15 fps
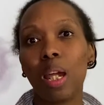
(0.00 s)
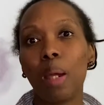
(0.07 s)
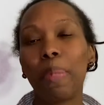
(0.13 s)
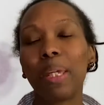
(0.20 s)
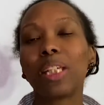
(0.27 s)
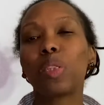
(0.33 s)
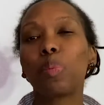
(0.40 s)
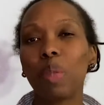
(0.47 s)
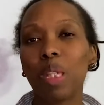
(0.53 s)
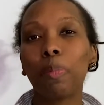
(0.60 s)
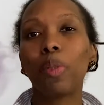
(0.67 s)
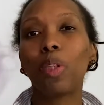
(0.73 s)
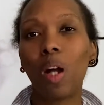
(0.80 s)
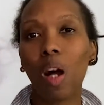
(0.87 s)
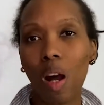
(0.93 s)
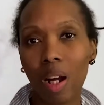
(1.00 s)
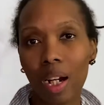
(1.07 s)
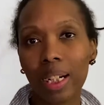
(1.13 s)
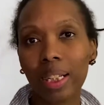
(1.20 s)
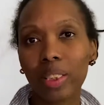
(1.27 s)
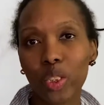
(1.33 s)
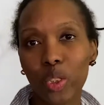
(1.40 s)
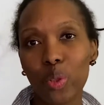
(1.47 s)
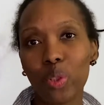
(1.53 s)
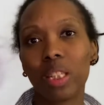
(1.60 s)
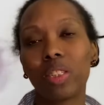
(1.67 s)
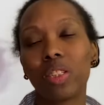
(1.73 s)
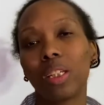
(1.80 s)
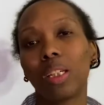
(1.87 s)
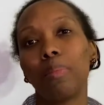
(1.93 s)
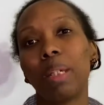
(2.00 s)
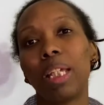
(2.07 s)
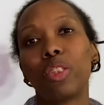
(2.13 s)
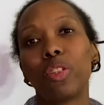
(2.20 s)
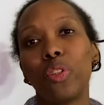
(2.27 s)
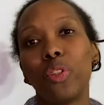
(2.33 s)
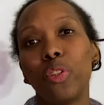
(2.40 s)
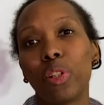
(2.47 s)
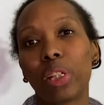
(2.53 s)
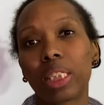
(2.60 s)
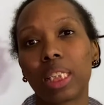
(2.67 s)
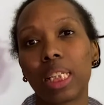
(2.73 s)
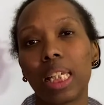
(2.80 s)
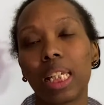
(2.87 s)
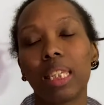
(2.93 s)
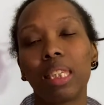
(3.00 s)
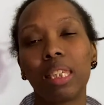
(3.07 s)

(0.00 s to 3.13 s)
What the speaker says: because people are choosing to commit to New York City.